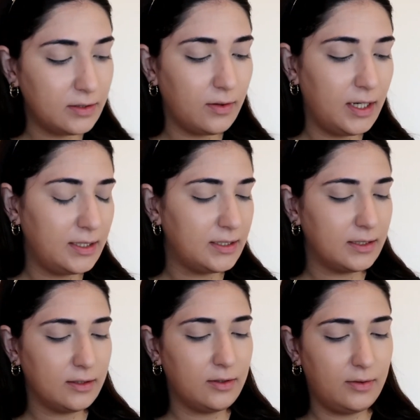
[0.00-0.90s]
So let's
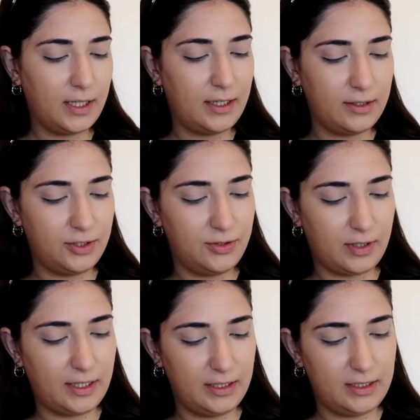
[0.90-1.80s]
go ahead and
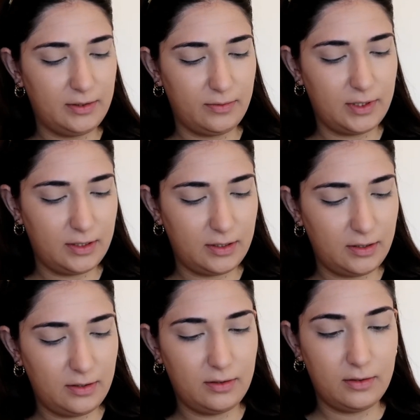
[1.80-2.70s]
try this one.